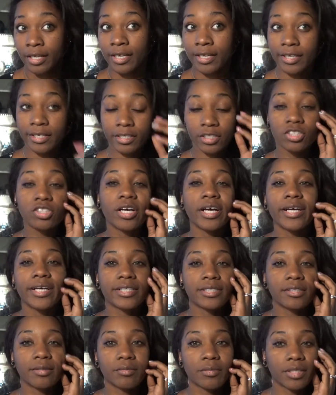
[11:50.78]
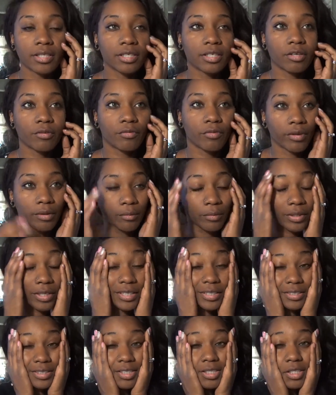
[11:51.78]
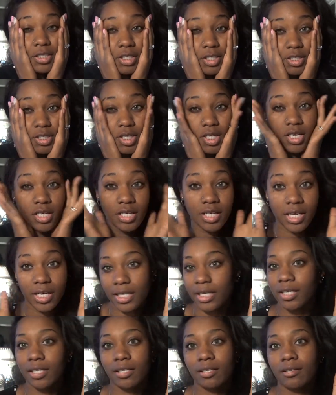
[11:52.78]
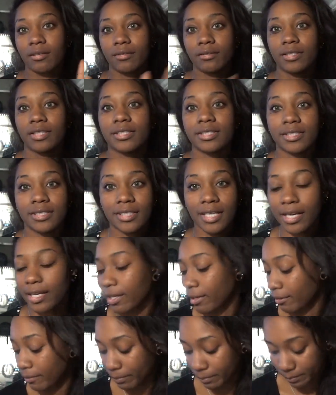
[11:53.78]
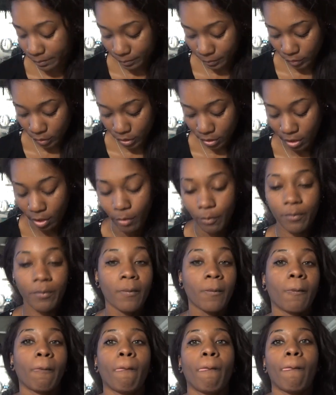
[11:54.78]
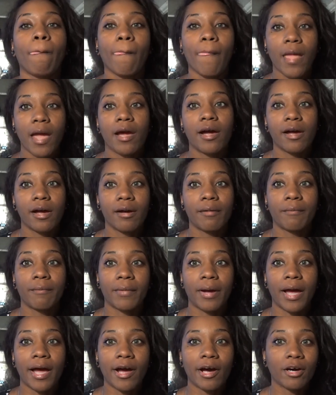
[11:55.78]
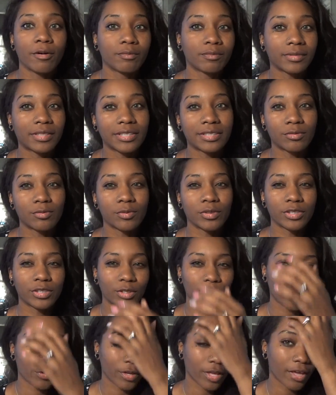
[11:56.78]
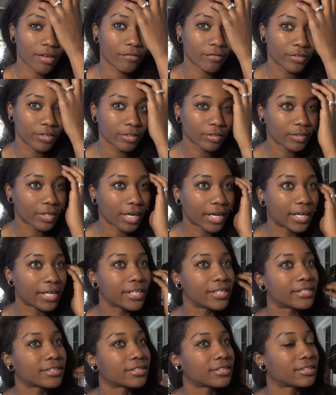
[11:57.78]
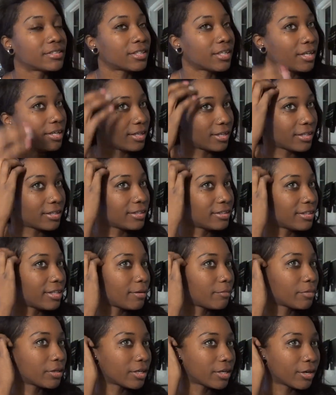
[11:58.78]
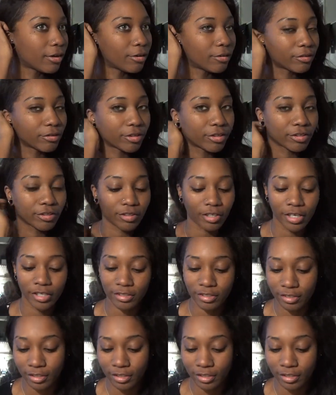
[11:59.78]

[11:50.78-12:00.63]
and trying something different because this is not it. This is not it. So um, I hope this was okay for you guys. Uh, let me know your thoughts,